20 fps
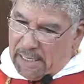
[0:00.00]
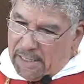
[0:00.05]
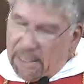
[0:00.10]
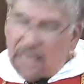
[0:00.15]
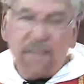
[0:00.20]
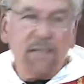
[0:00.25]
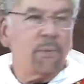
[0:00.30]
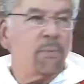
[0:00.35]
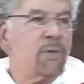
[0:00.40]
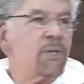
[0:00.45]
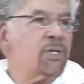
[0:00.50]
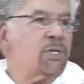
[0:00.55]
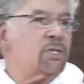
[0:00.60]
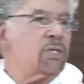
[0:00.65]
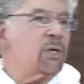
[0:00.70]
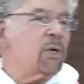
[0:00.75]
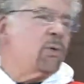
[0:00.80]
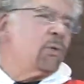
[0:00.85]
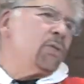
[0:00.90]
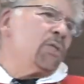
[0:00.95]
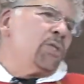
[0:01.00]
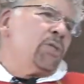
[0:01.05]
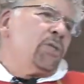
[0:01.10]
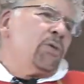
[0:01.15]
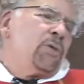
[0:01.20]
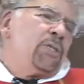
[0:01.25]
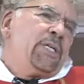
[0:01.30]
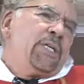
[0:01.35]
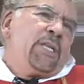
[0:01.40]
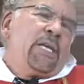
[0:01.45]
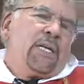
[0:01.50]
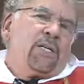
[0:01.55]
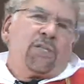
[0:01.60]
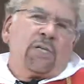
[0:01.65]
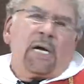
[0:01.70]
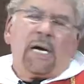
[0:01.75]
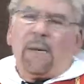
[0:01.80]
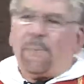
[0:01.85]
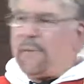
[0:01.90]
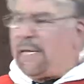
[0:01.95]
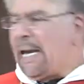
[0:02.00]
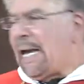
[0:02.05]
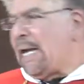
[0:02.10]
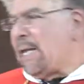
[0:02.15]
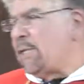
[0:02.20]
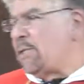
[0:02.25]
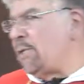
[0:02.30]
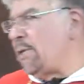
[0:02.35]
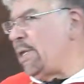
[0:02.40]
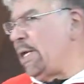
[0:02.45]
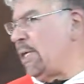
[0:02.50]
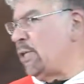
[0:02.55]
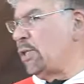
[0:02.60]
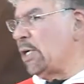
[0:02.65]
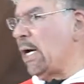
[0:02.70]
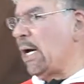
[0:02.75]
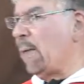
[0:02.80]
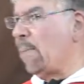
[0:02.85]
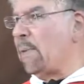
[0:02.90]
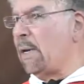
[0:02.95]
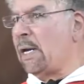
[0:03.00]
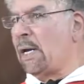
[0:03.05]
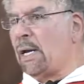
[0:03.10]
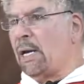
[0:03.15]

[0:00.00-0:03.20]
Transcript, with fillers: Then there were the soldiers who did their job. They had to do their job.